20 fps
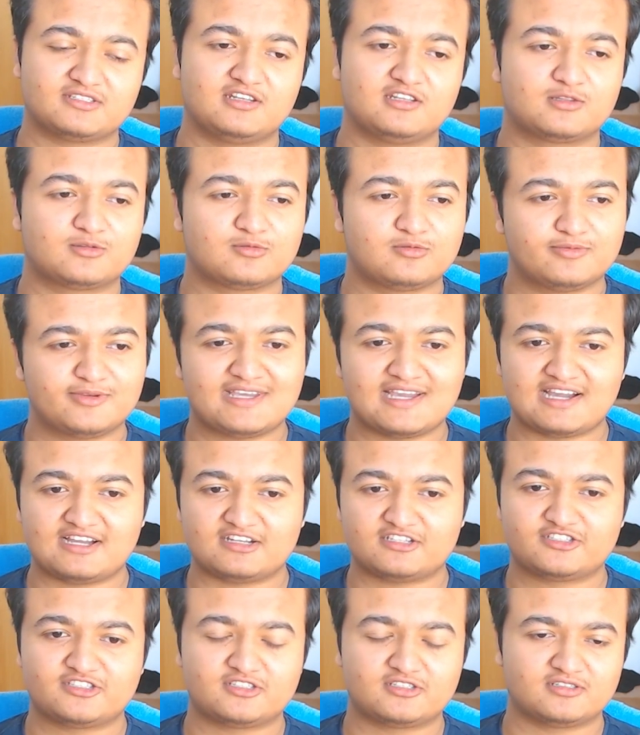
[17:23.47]
and it will be
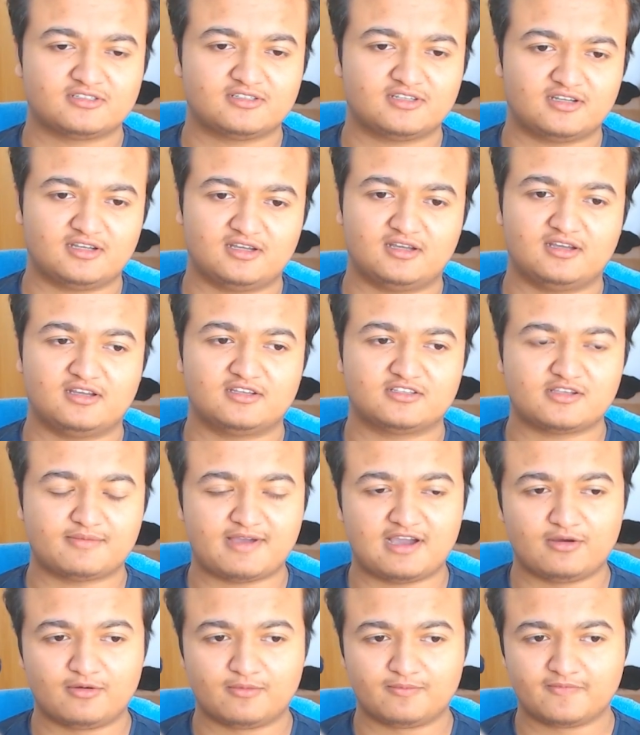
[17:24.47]
cached
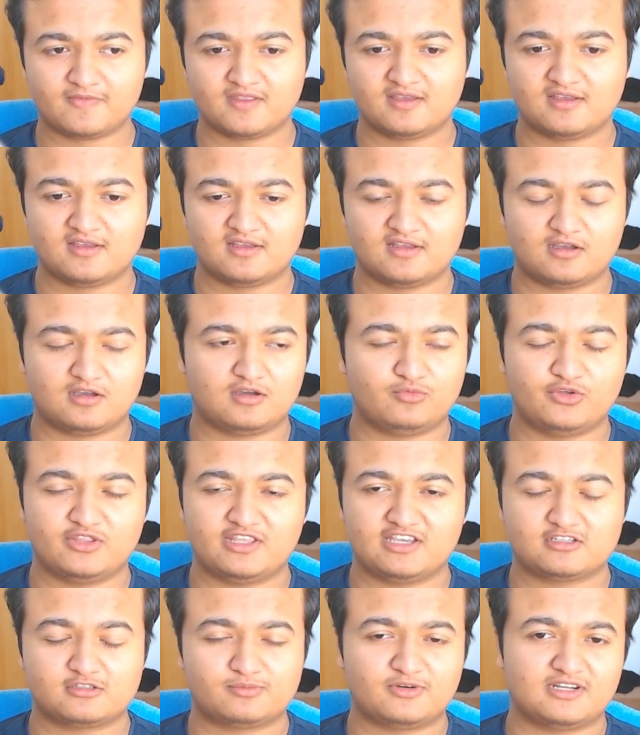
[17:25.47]
somehow with
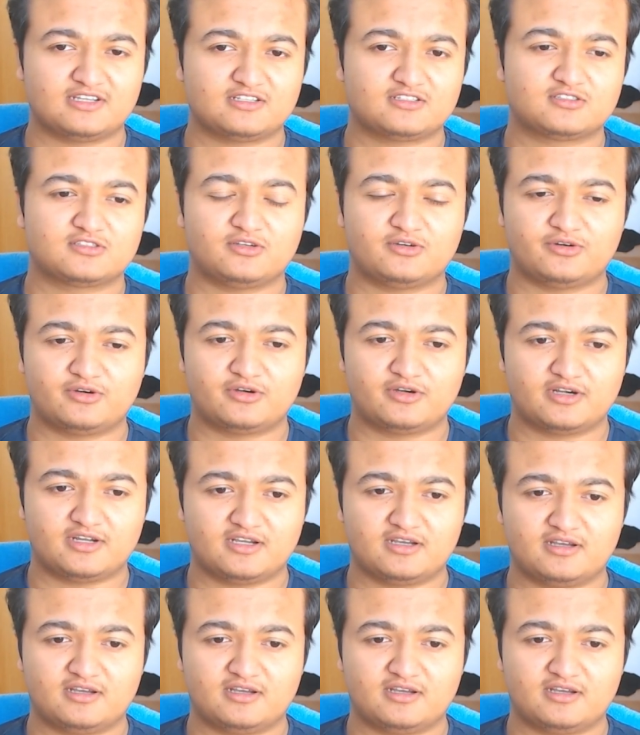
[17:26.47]
Express or